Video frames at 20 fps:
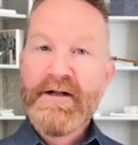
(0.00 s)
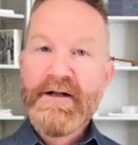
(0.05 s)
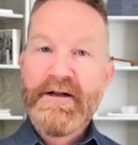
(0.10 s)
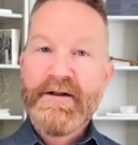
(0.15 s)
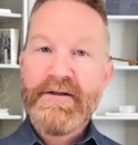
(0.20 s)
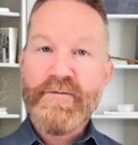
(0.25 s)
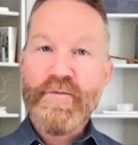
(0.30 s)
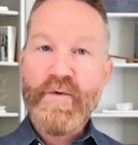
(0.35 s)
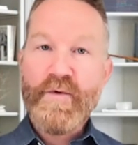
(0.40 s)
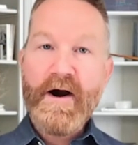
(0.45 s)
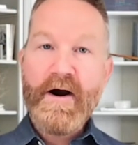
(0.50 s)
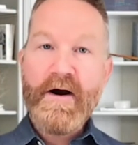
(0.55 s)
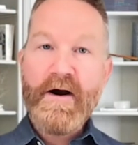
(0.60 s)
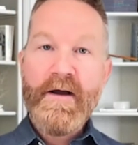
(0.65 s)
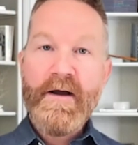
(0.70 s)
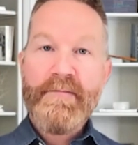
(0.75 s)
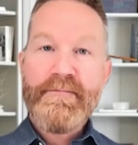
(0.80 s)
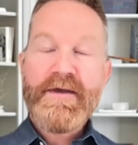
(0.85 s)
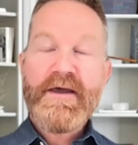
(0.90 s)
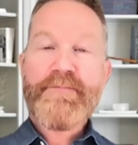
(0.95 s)
where
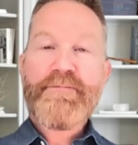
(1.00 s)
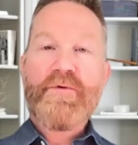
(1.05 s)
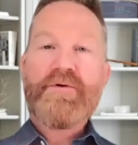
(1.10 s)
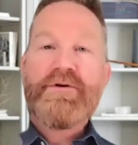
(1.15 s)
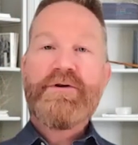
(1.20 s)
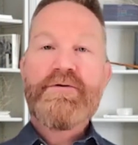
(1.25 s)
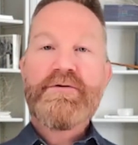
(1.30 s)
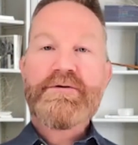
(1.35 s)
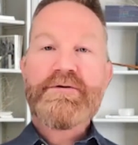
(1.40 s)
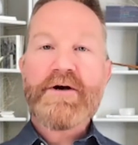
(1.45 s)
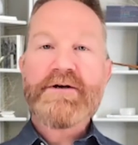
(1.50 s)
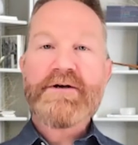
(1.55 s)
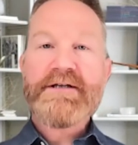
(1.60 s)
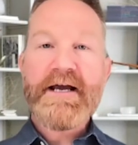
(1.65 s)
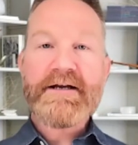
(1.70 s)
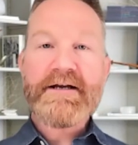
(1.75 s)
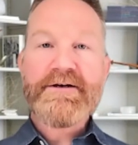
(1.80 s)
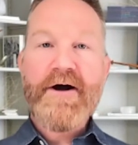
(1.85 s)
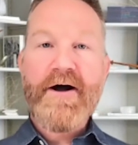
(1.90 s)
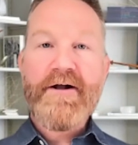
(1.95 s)
people use our
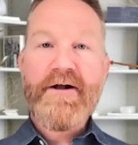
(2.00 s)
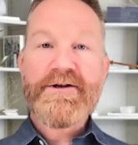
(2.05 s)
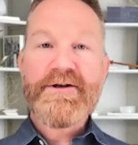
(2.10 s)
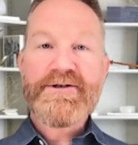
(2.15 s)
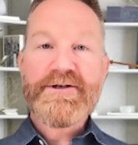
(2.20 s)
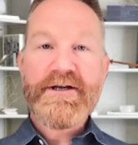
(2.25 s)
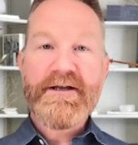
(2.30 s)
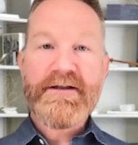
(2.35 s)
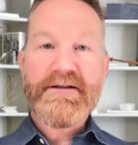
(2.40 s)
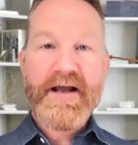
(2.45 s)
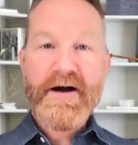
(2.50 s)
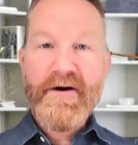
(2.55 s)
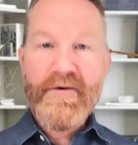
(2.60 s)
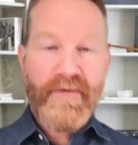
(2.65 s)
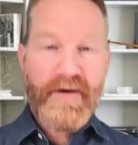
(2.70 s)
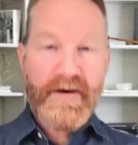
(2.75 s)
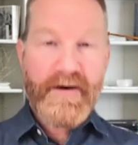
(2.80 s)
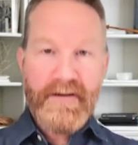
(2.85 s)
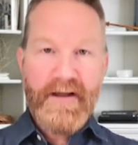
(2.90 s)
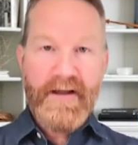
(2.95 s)
technology. They don't
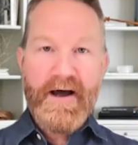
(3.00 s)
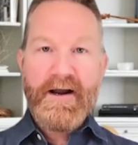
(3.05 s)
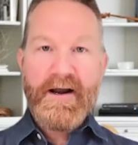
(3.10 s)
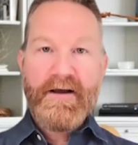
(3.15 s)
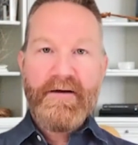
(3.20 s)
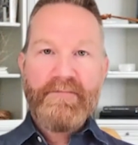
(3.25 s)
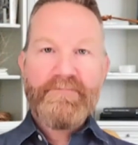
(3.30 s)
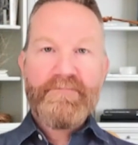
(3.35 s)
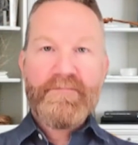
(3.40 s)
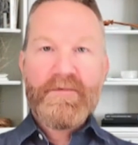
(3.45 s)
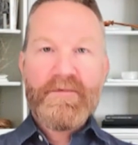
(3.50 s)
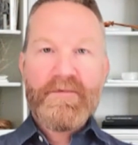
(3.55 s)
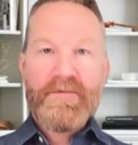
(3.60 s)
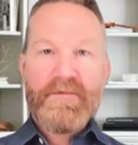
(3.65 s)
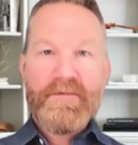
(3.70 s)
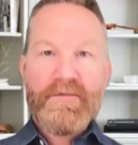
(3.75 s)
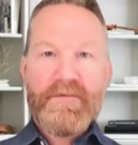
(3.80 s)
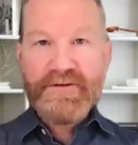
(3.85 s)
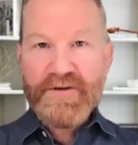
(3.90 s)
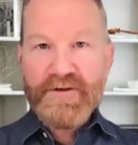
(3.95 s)
want a lot of bells and